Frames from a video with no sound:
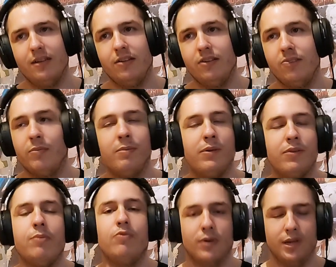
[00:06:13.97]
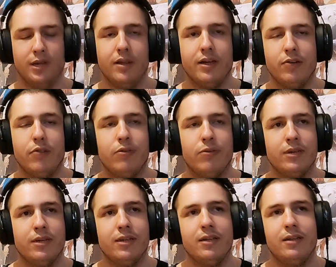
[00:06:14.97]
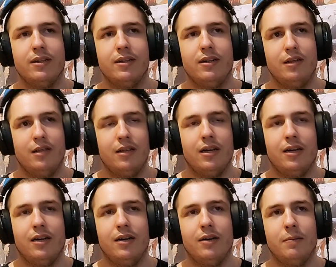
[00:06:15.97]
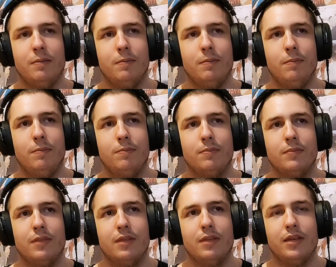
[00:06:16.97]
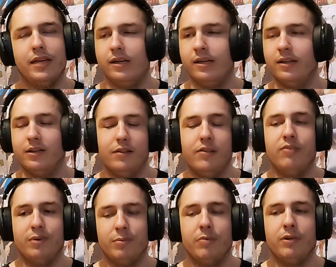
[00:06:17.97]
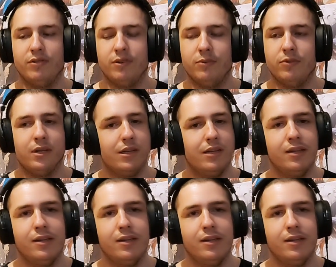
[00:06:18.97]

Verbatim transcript: this might be my top three other song. Um, yeah, this might be my top three.